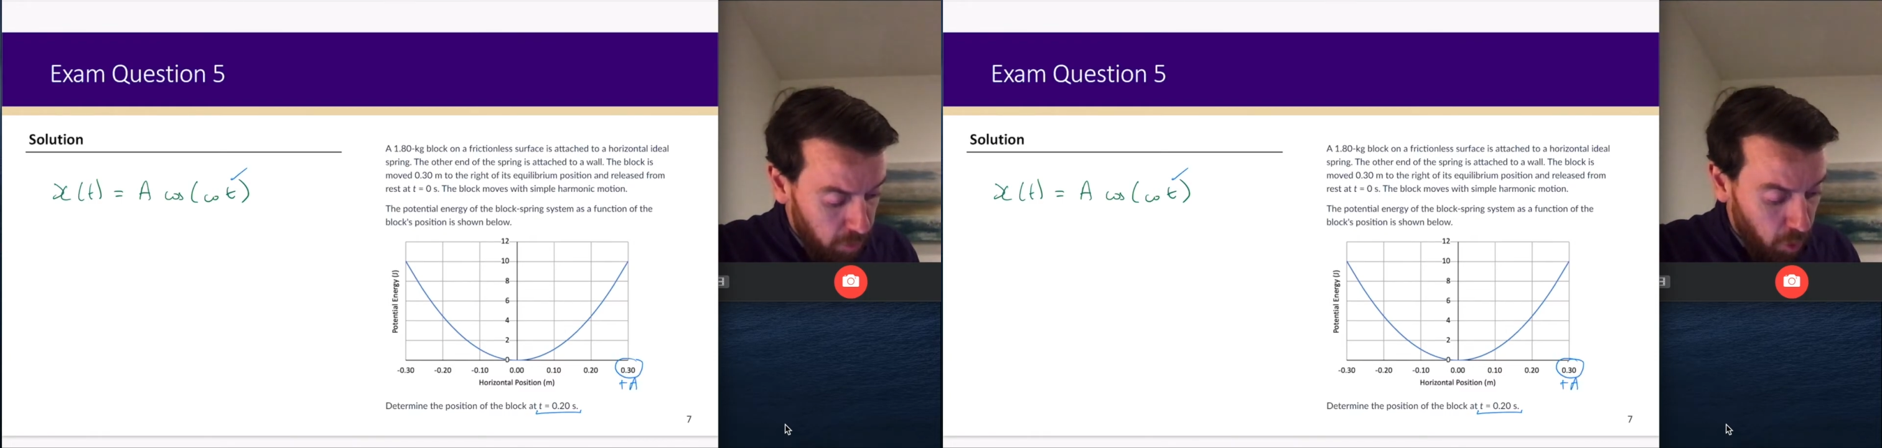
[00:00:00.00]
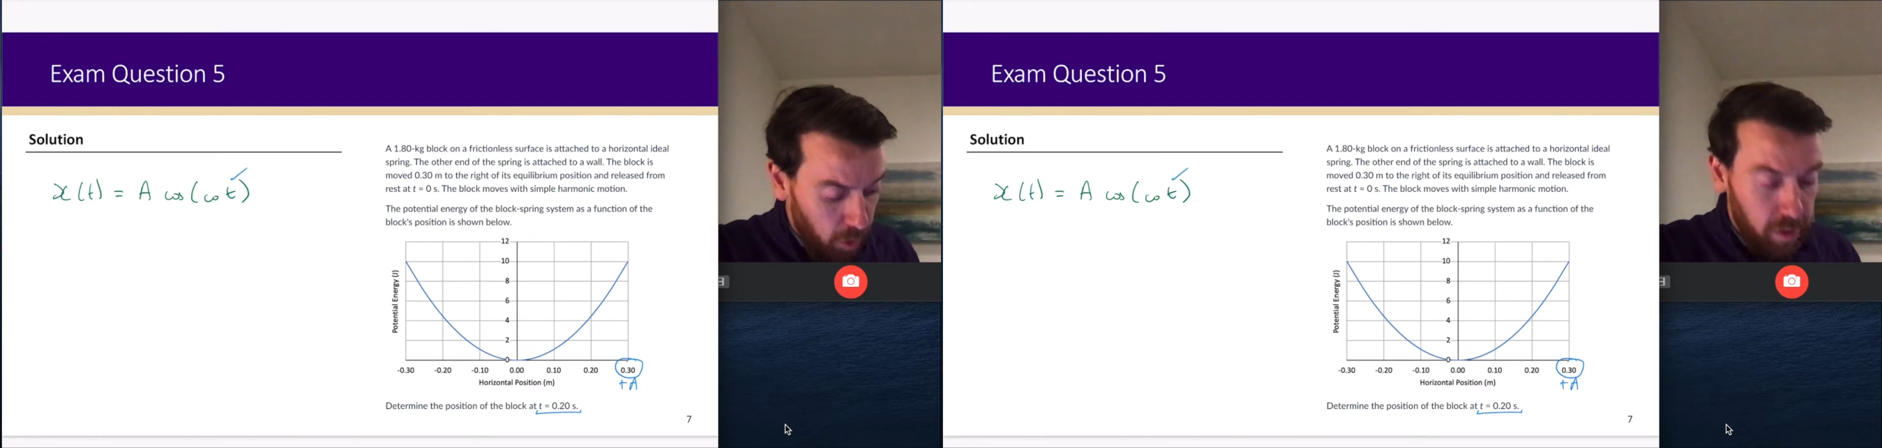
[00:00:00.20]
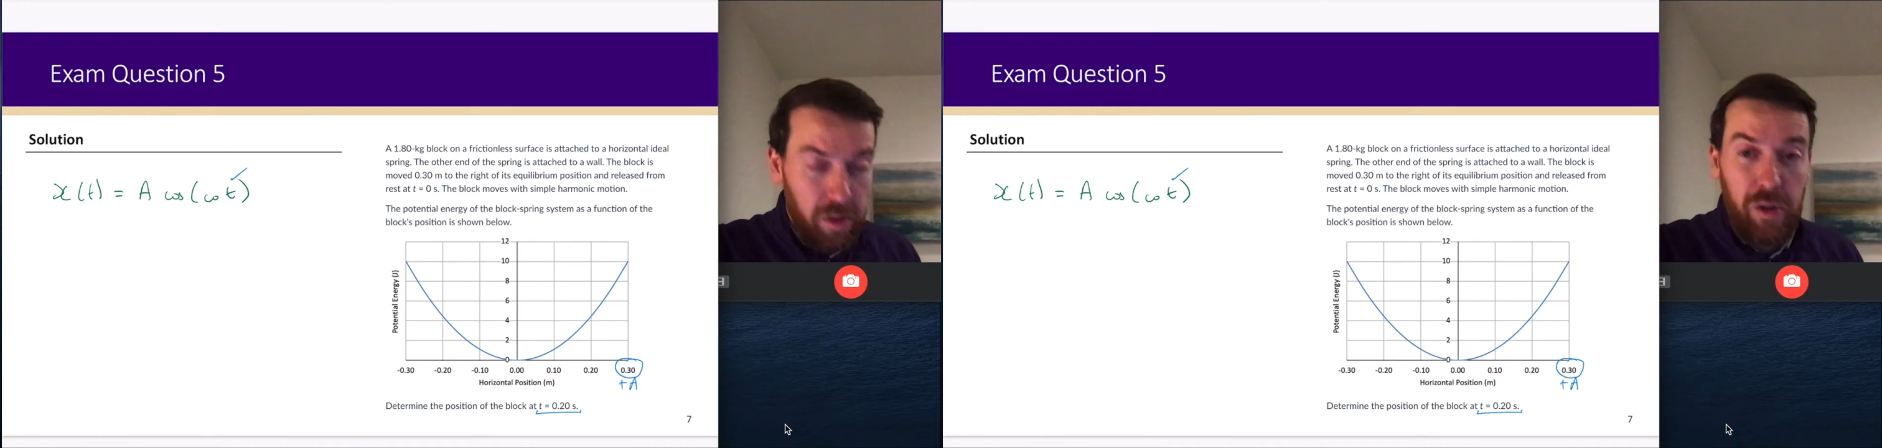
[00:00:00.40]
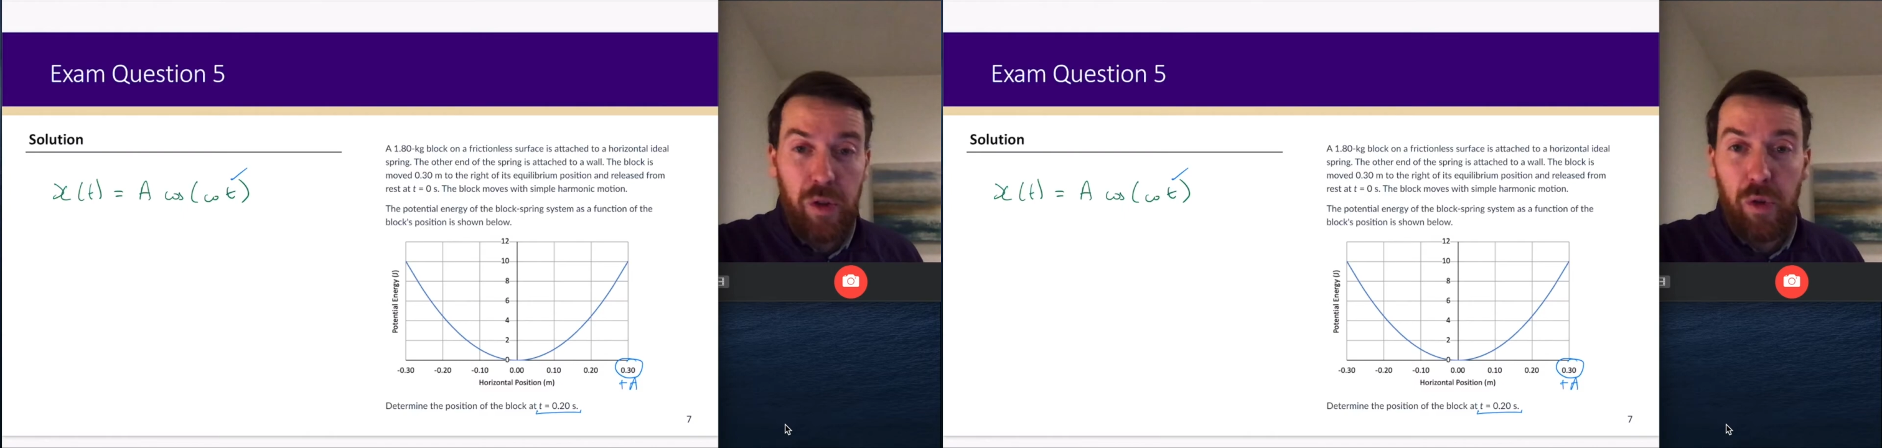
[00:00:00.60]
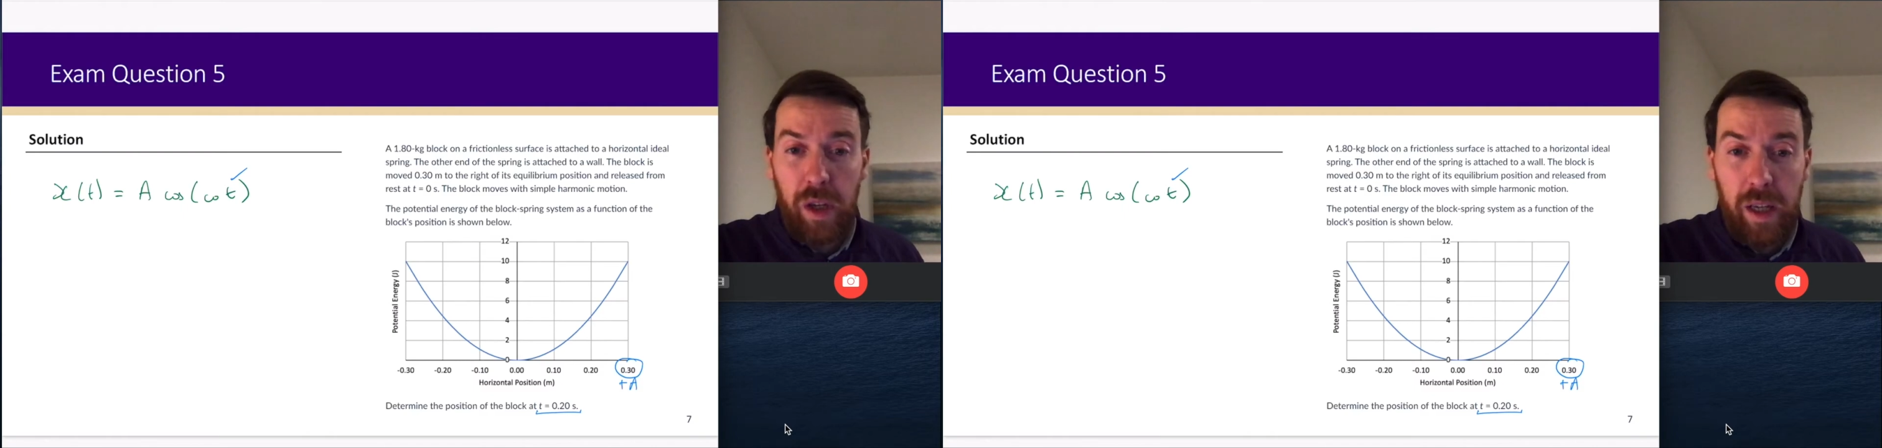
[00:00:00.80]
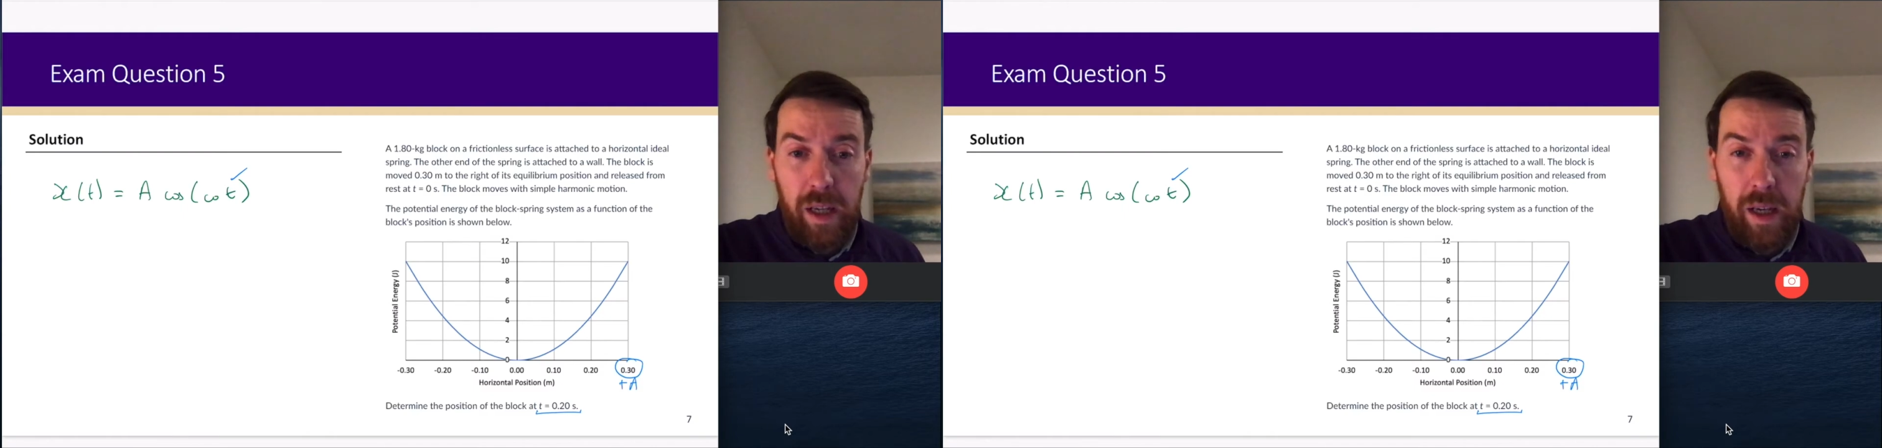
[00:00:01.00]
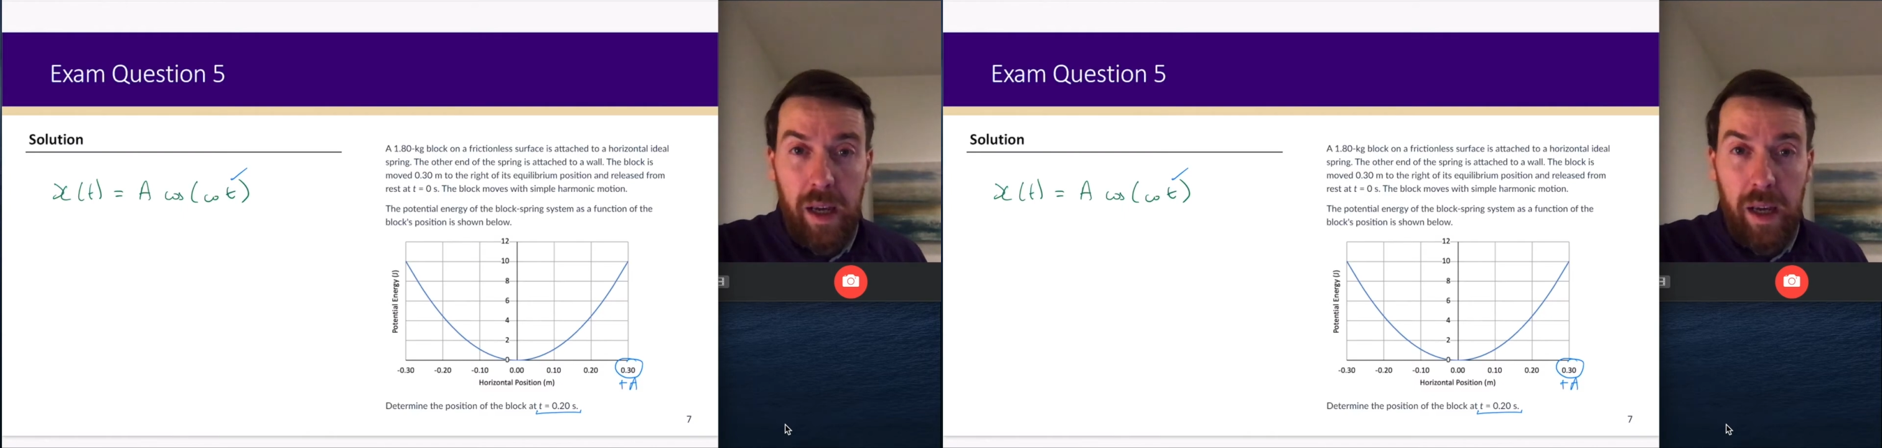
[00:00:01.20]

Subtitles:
0.30,